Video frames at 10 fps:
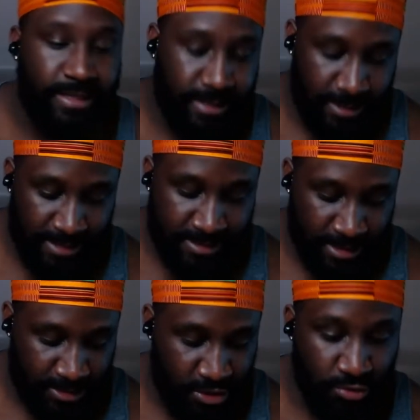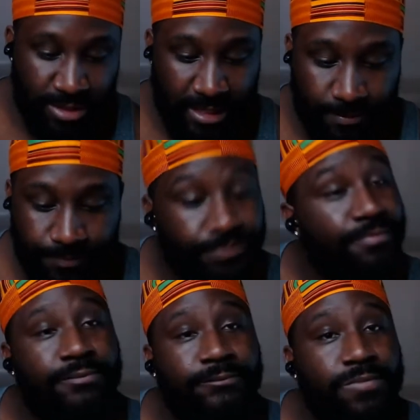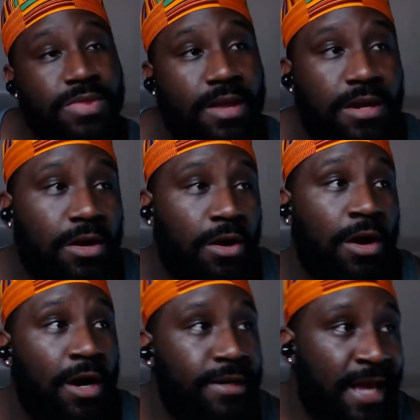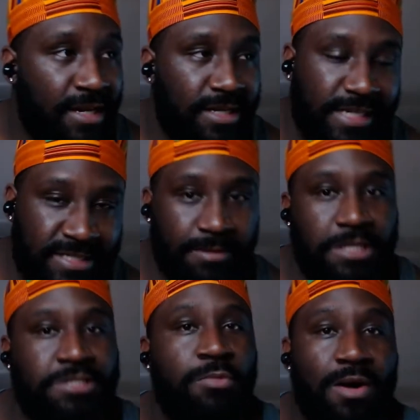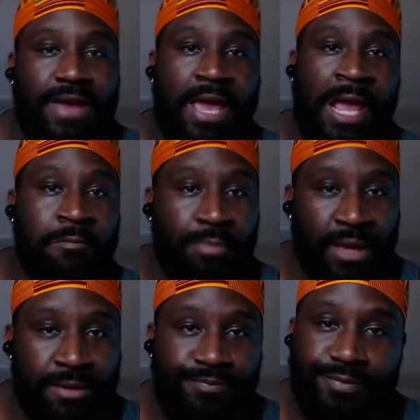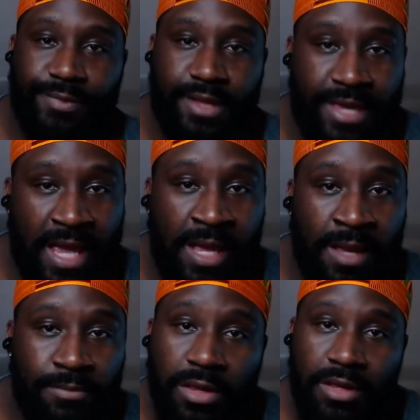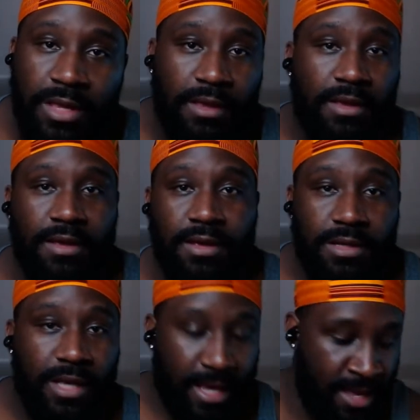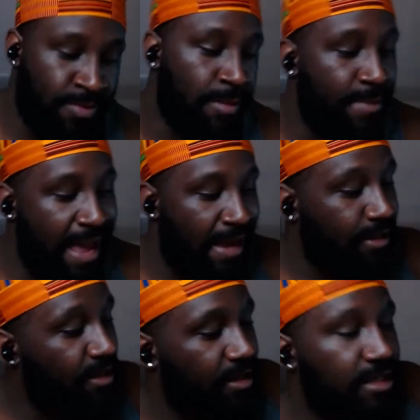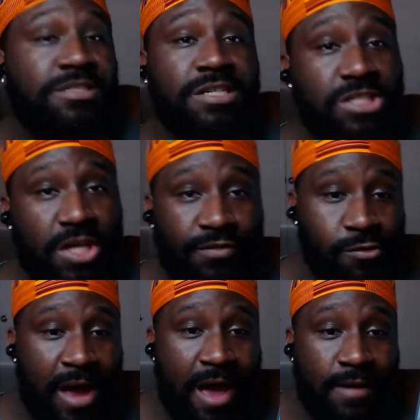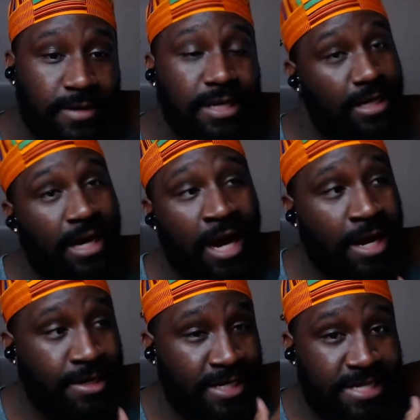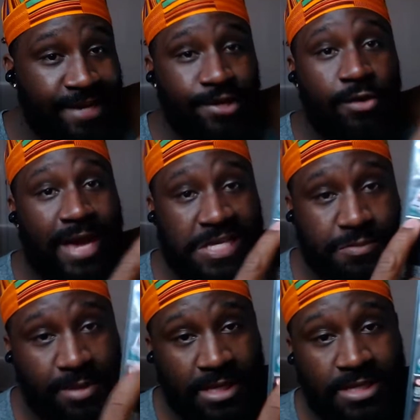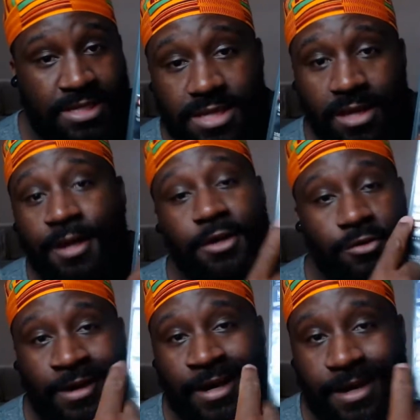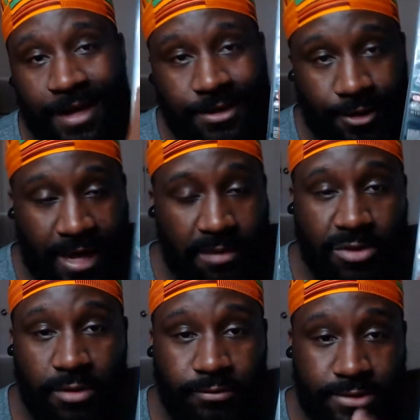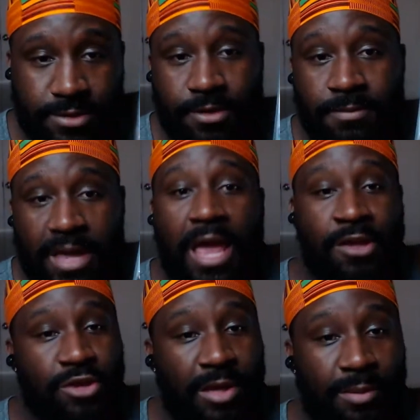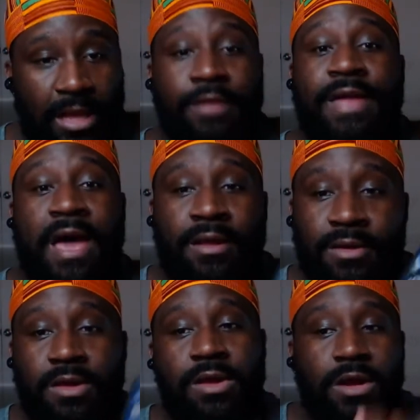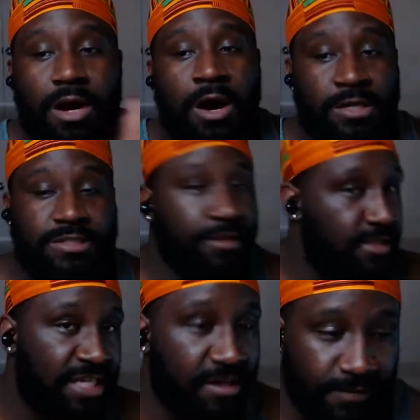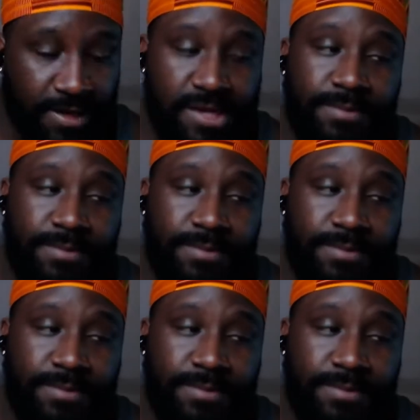2D, or not a, it's more of an 8-bit game. And the back, it says if you have Nintendo SPs, you can connect your GameCube to them and you can play on that onto the TV.